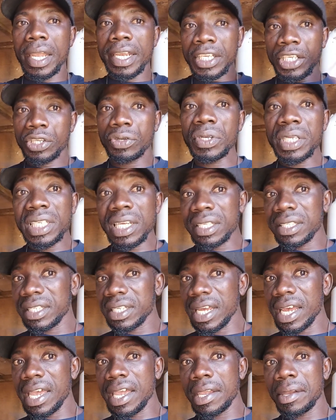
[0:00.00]
it reaches
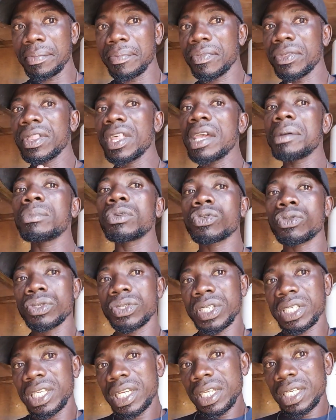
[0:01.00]
time them to
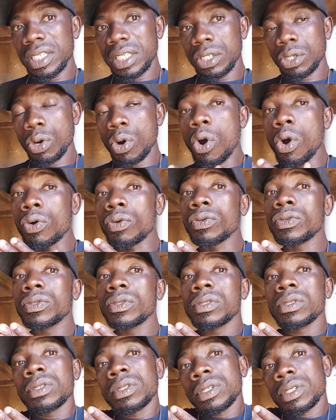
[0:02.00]
sit on
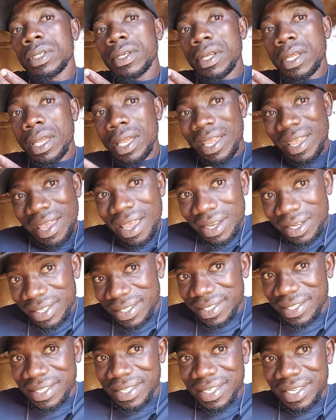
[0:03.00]

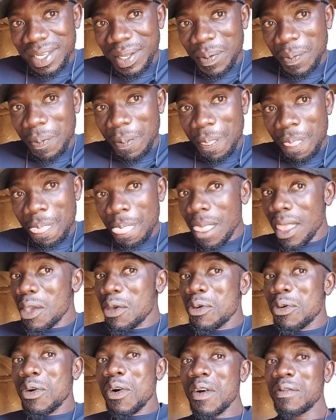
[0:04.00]
eggs,
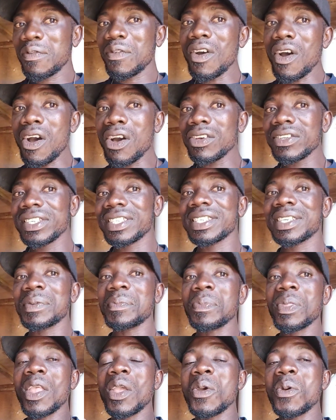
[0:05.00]
of course
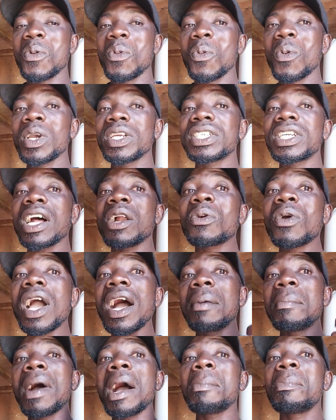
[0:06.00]
we shall
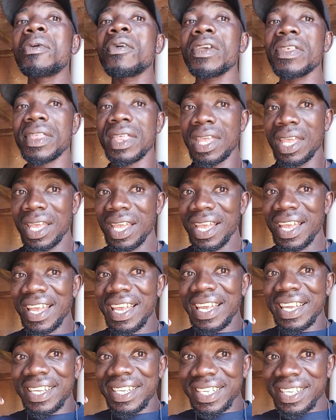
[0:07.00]
come up with the
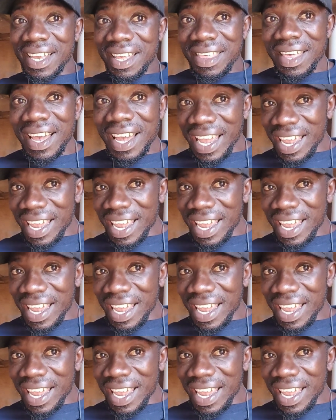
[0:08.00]
other